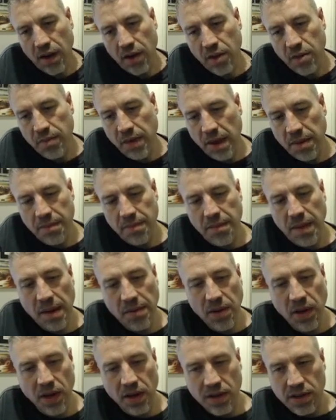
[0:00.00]
Maybe
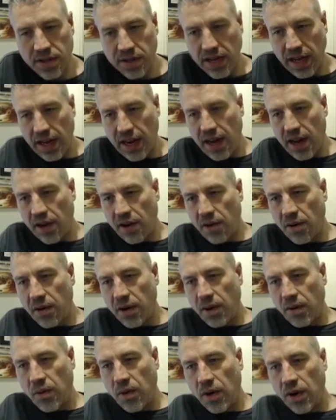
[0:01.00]
you understand how it already
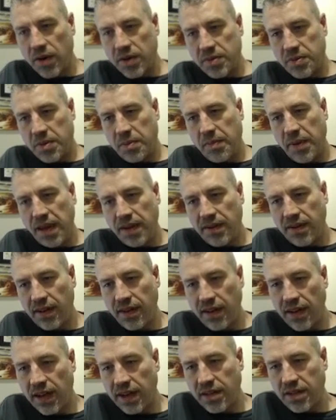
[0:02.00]
works, but
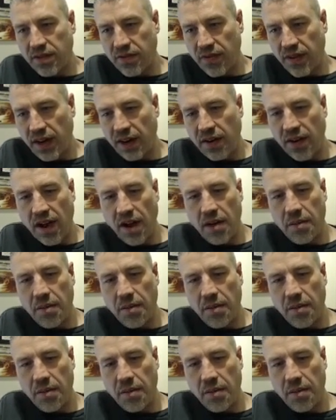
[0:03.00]
basically, I just figured out